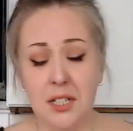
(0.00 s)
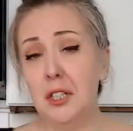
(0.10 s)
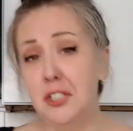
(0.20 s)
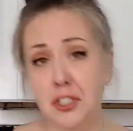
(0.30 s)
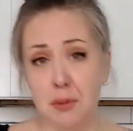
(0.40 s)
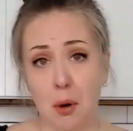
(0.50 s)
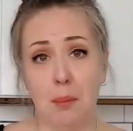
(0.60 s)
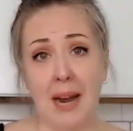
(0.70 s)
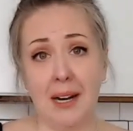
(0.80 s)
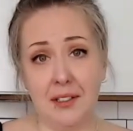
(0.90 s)
you could just throw
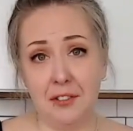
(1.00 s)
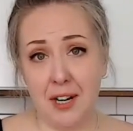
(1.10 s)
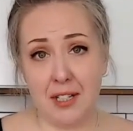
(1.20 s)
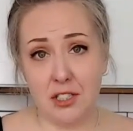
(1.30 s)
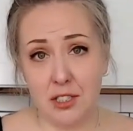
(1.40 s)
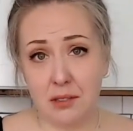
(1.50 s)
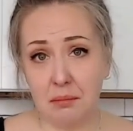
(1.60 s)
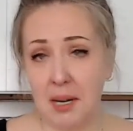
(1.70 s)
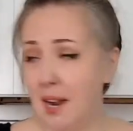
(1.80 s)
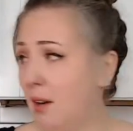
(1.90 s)
it back in the fridge,
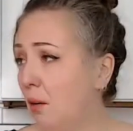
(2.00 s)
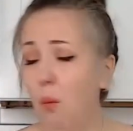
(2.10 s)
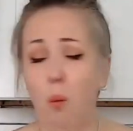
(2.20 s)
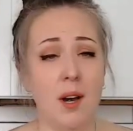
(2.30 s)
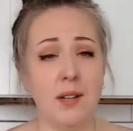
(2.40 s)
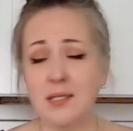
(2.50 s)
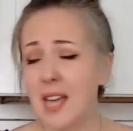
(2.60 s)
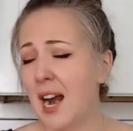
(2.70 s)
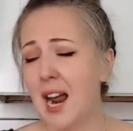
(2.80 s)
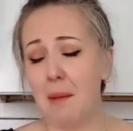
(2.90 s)
okay? Once
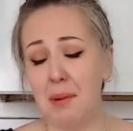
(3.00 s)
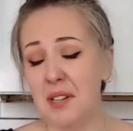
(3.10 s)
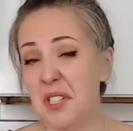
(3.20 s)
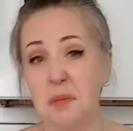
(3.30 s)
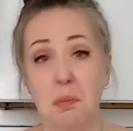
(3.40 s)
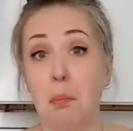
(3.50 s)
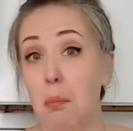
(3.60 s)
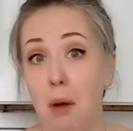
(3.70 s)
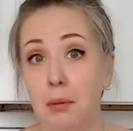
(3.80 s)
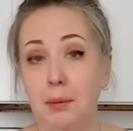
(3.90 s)
that happens,
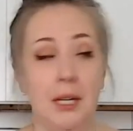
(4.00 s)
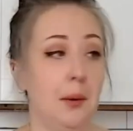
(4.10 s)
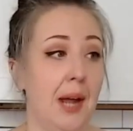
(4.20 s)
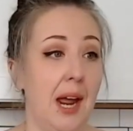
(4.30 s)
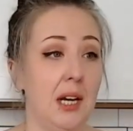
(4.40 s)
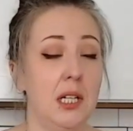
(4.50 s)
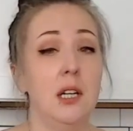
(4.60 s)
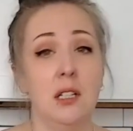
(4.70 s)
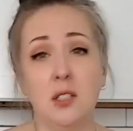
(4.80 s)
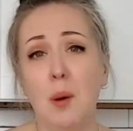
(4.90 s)
probably okay.
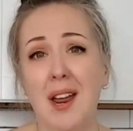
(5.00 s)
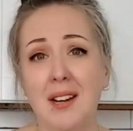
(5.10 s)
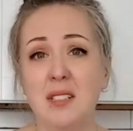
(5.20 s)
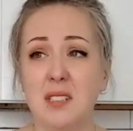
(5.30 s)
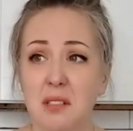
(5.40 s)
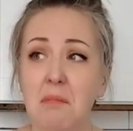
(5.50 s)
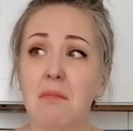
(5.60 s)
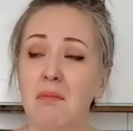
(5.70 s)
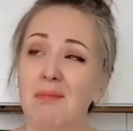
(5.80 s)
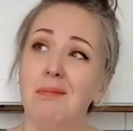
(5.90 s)
Twice,
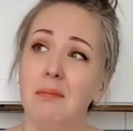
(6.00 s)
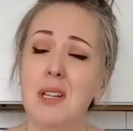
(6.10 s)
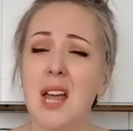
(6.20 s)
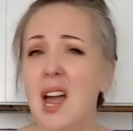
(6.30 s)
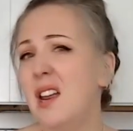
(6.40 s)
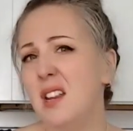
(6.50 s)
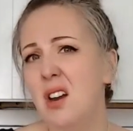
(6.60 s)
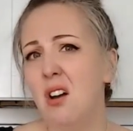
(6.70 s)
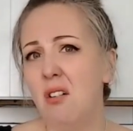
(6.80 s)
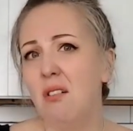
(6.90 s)

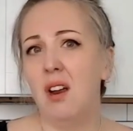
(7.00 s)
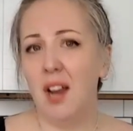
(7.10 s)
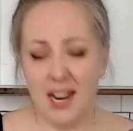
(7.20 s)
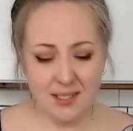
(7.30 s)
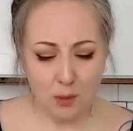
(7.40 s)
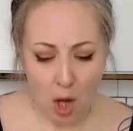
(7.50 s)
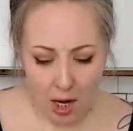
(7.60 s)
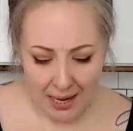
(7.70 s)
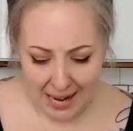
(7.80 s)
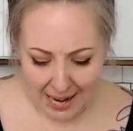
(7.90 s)
yeah, as
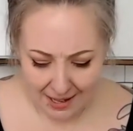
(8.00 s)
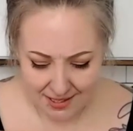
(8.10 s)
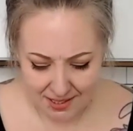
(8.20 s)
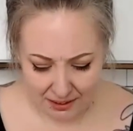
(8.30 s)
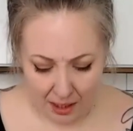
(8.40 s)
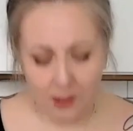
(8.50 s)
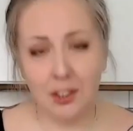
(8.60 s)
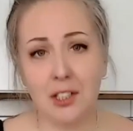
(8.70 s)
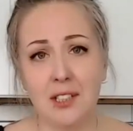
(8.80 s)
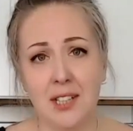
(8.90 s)
long as the
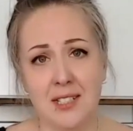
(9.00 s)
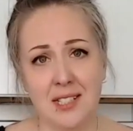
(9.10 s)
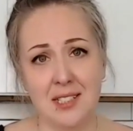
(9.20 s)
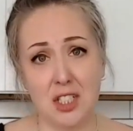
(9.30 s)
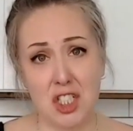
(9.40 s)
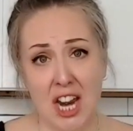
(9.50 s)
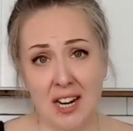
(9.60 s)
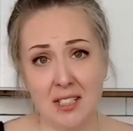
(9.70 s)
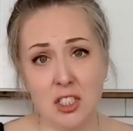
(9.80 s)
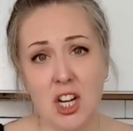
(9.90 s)
color doesn't
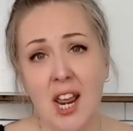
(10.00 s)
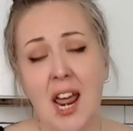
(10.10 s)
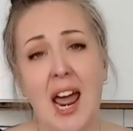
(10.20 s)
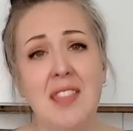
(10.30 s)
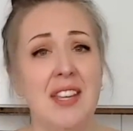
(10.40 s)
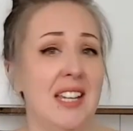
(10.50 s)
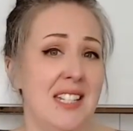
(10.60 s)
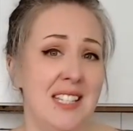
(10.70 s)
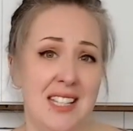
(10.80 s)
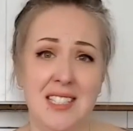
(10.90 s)
change and the
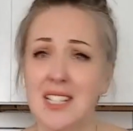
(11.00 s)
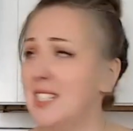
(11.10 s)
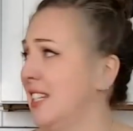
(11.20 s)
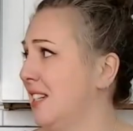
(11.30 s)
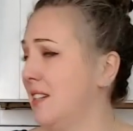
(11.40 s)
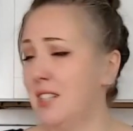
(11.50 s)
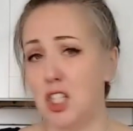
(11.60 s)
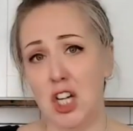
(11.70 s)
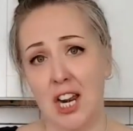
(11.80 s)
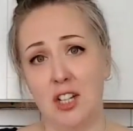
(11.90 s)
consistency
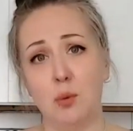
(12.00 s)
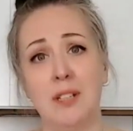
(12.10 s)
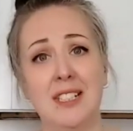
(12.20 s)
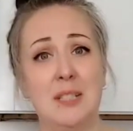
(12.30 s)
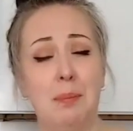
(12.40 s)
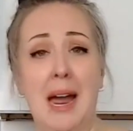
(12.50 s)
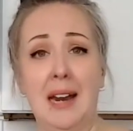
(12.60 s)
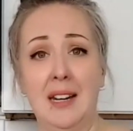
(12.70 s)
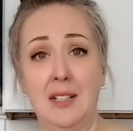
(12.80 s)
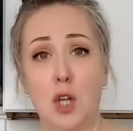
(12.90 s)
doesn't change once it's
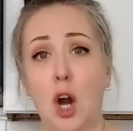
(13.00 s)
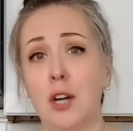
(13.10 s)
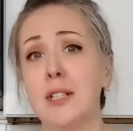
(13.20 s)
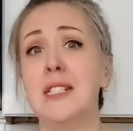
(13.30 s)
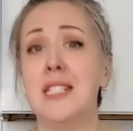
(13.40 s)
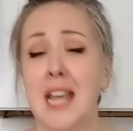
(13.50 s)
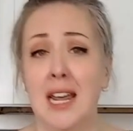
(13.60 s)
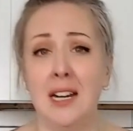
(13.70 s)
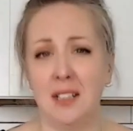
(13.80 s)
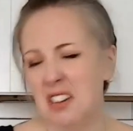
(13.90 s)
back in its hardened
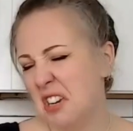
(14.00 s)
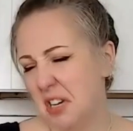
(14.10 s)
state,